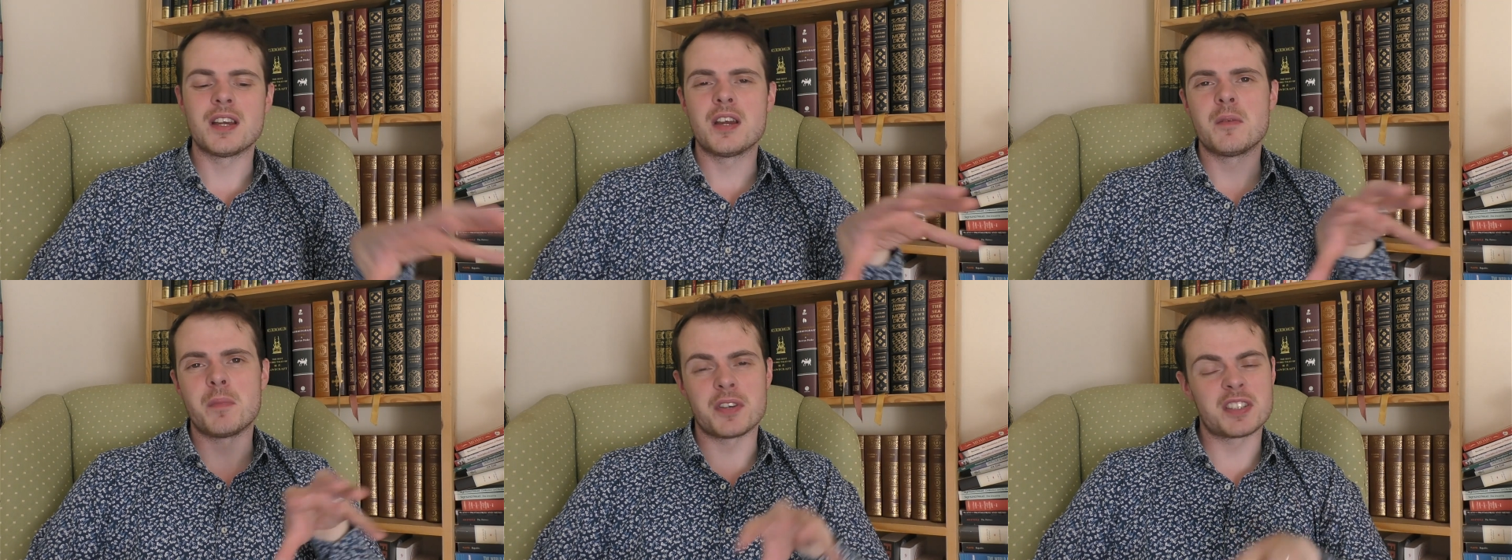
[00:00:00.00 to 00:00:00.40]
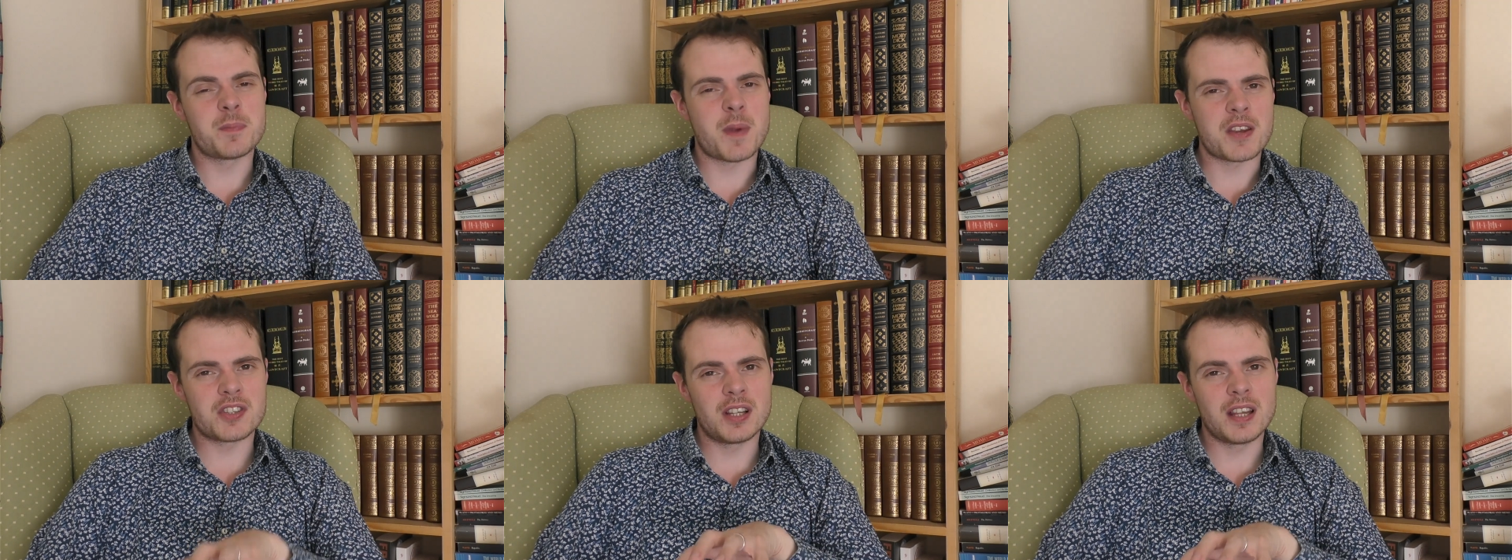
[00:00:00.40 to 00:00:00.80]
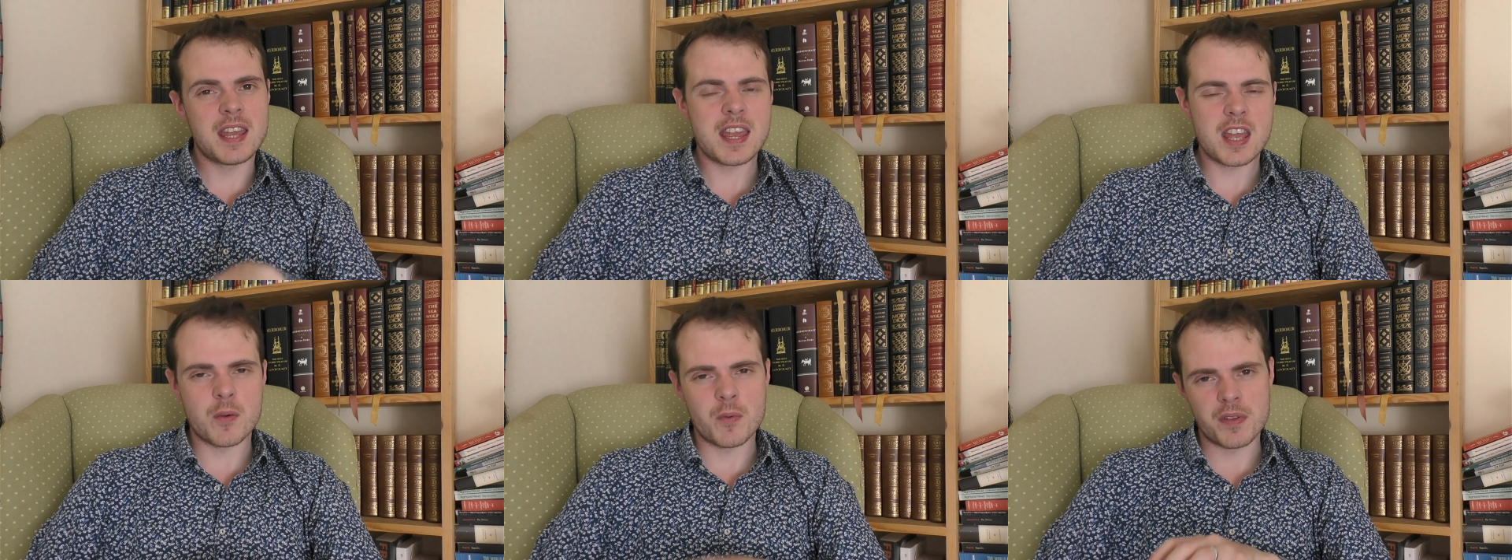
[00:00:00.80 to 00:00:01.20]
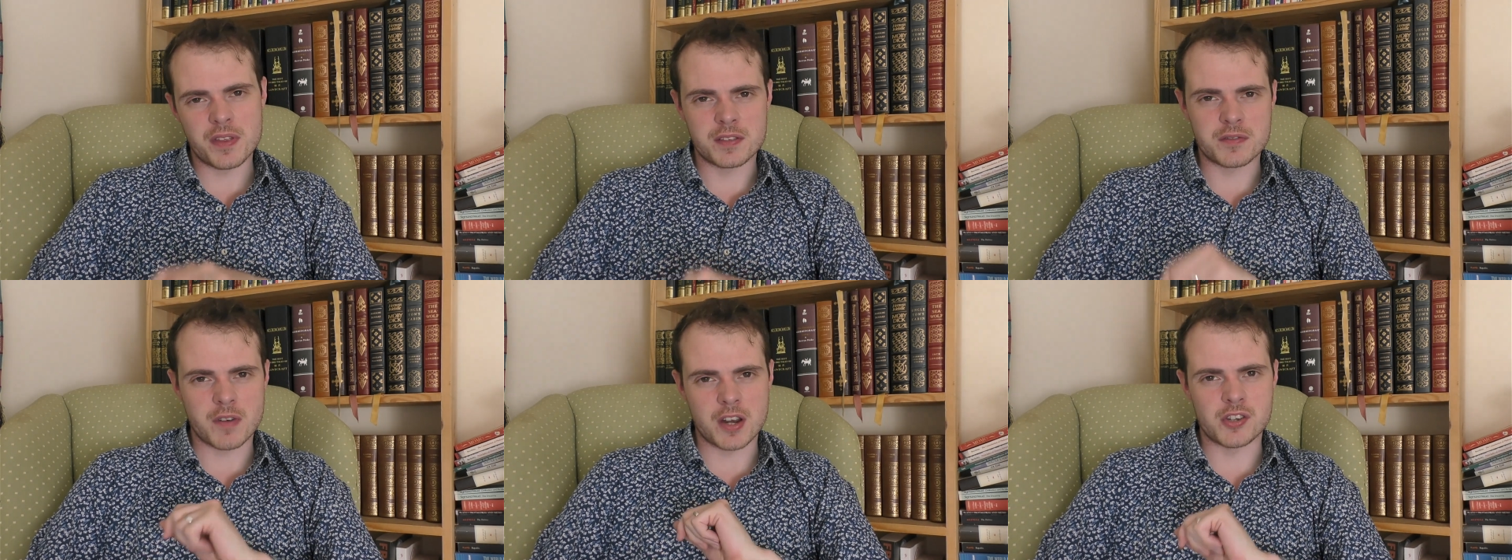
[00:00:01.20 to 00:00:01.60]
but especially here with this
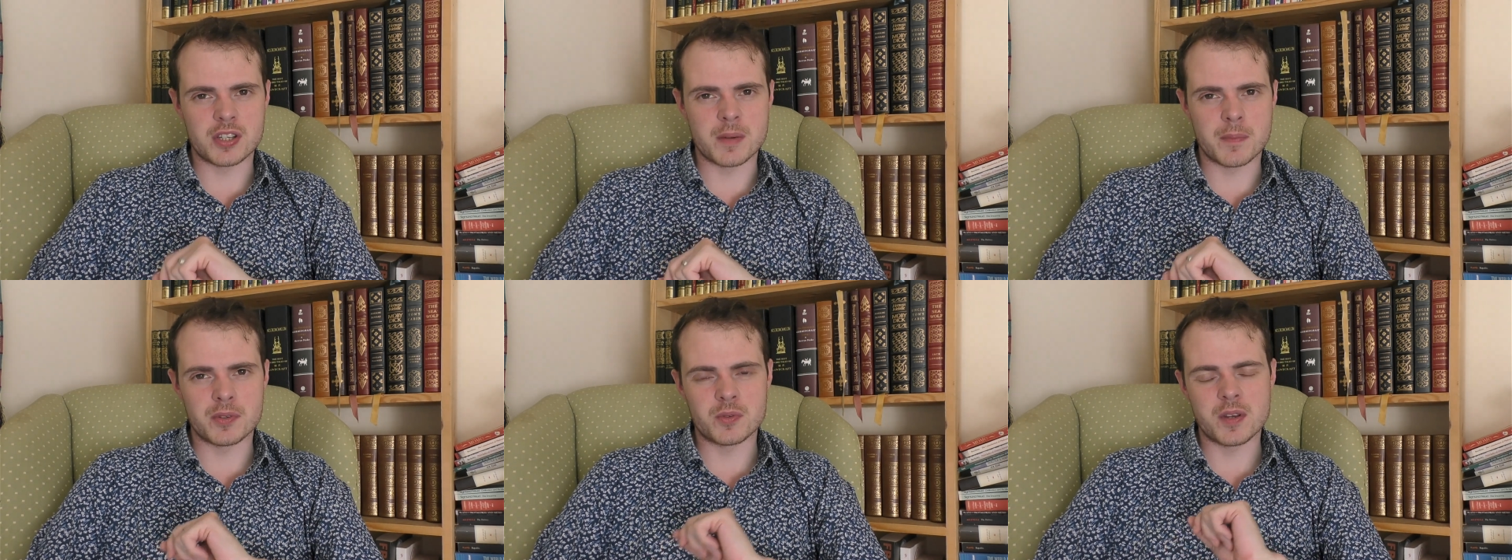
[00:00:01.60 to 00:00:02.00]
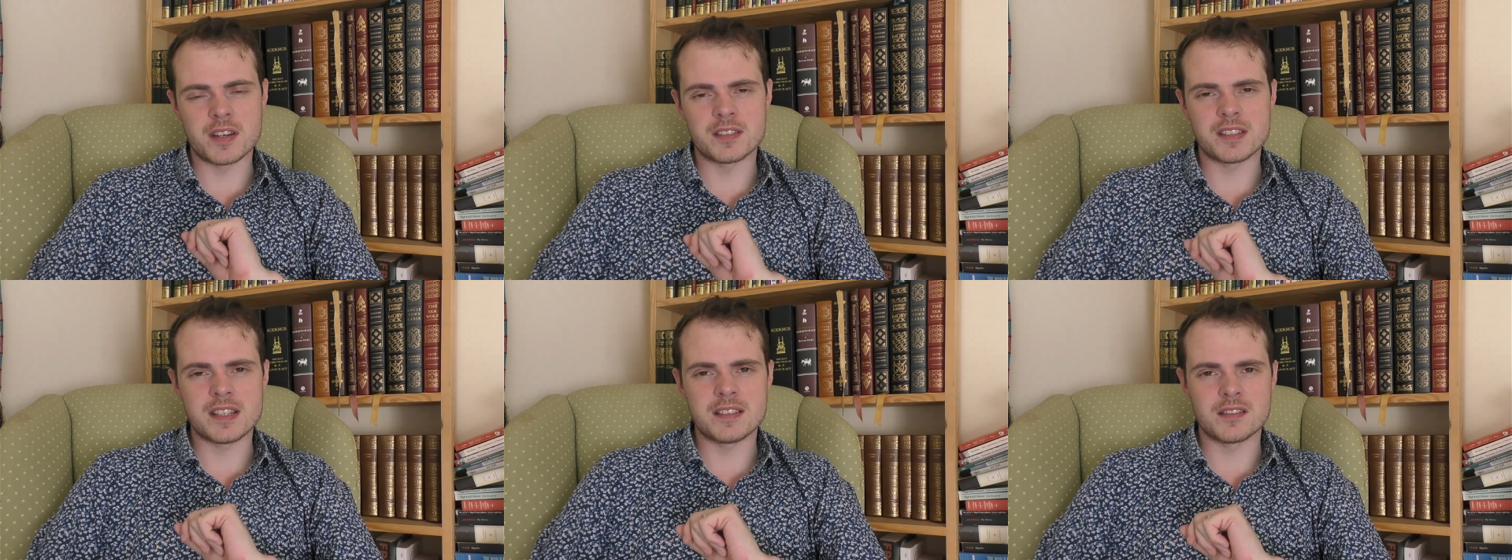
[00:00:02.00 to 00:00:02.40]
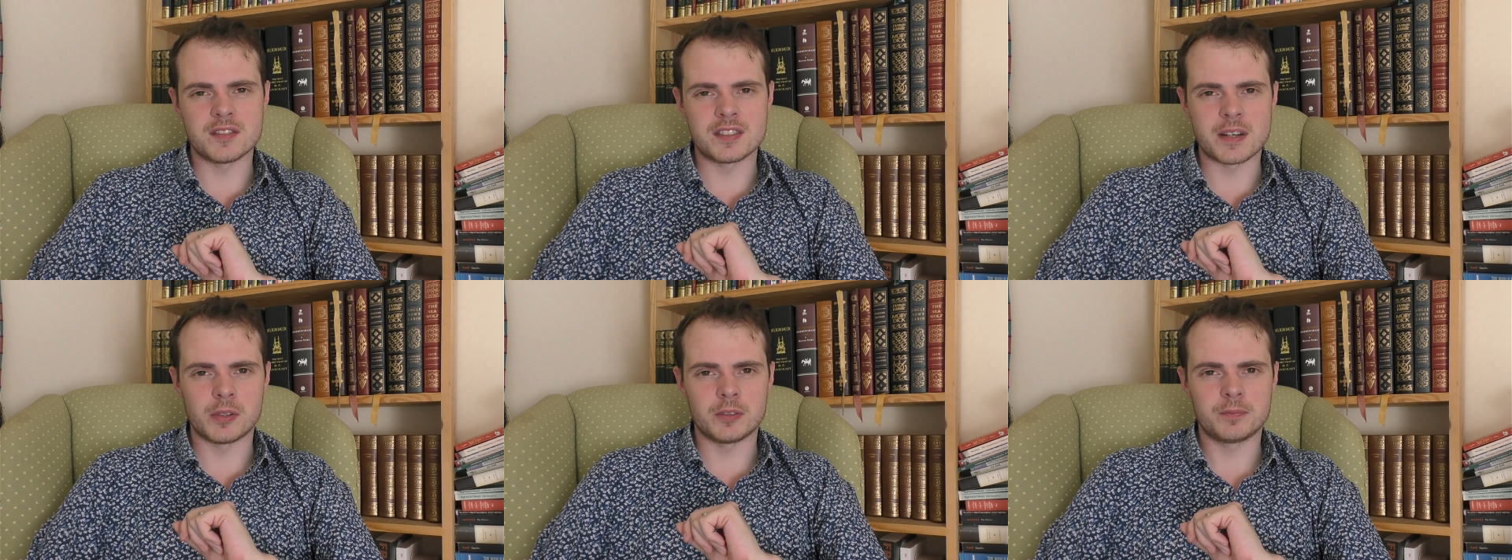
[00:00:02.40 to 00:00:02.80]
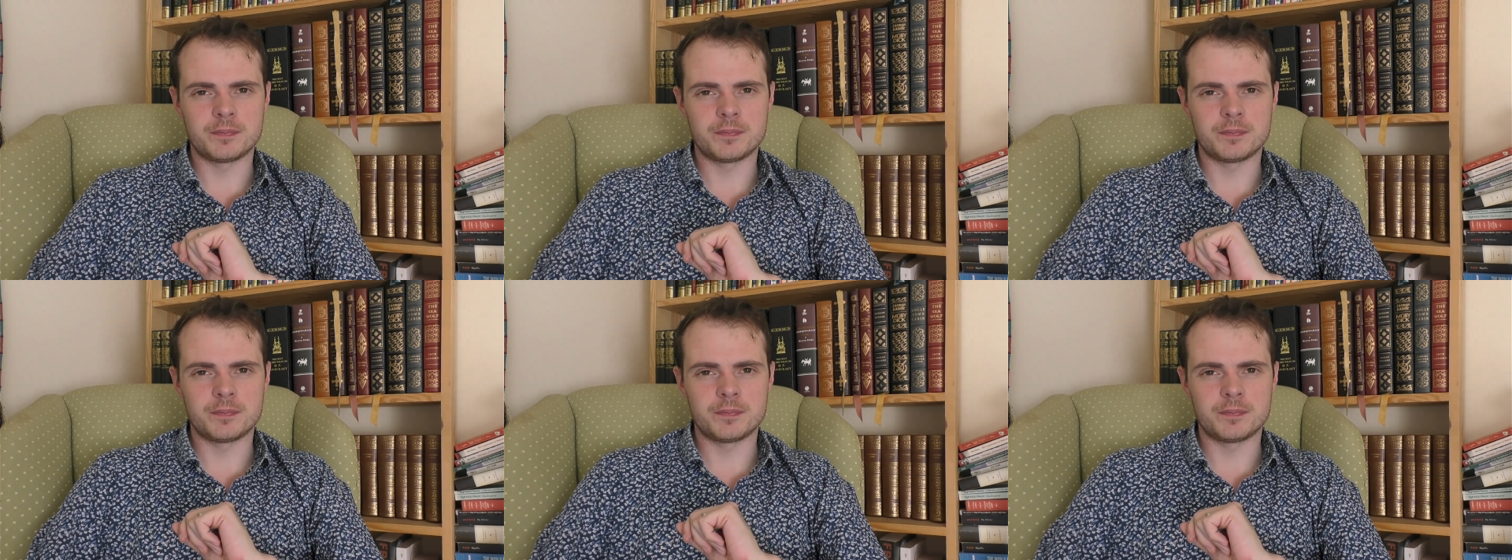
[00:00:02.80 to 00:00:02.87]
friendship between Aziz and Cyril.